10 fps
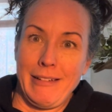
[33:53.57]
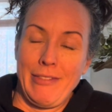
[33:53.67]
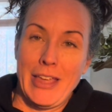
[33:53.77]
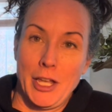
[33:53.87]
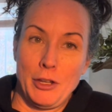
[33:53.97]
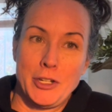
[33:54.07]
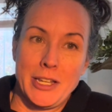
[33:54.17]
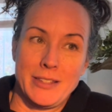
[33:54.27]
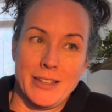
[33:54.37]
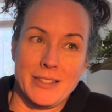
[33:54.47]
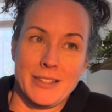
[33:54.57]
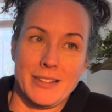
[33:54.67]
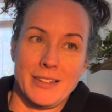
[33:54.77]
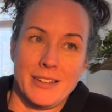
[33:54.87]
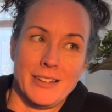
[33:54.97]
Thank you, Jesus.
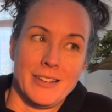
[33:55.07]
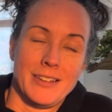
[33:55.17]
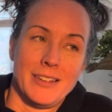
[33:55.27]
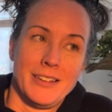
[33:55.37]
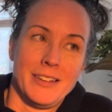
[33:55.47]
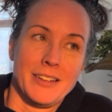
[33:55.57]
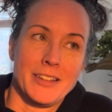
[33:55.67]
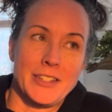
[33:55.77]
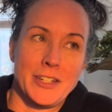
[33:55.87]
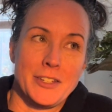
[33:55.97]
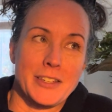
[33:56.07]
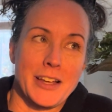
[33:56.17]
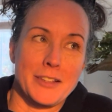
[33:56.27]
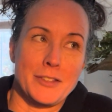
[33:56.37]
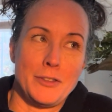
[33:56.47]
Because I just got
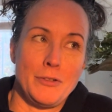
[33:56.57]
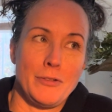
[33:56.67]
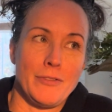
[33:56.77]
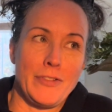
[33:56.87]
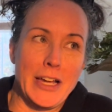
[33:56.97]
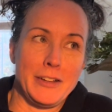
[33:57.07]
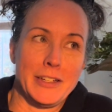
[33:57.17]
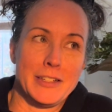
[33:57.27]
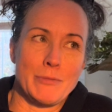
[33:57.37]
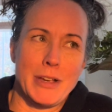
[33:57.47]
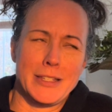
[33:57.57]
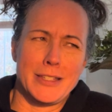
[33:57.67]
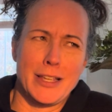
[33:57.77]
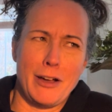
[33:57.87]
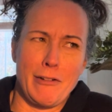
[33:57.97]
a suit filed against
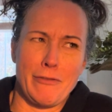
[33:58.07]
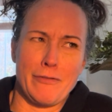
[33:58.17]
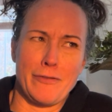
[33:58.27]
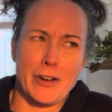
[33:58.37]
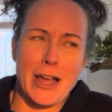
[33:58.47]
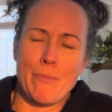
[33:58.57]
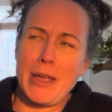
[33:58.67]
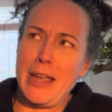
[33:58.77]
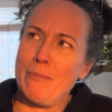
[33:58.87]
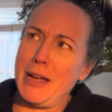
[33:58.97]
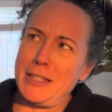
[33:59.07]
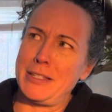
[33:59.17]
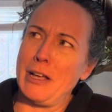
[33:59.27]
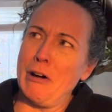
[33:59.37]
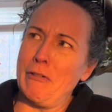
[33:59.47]
myself for not paying
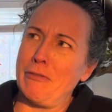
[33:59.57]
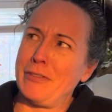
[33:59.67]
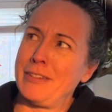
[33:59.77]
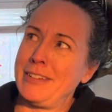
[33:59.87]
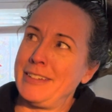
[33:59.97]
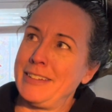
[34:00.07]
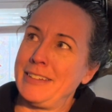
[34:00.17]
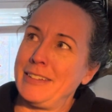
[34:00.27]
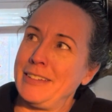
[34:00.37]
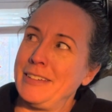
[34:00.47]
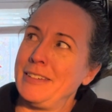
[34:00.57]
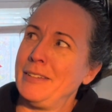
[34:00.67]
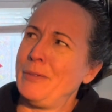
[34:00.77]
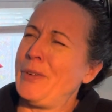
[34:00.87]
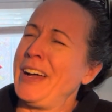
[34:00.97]
myself.
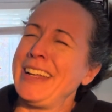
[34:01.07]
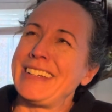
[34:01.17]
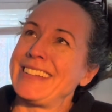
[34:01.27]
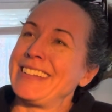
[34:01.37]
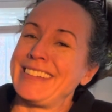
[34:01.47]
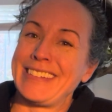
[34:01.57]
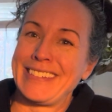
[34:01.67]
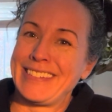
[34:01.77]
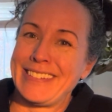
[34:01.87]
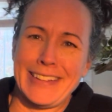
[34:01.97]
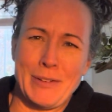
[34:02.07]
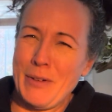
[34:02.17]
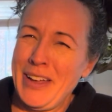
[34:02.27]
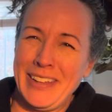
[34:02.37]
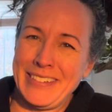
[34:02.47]
What? Like
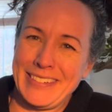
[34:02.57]
what?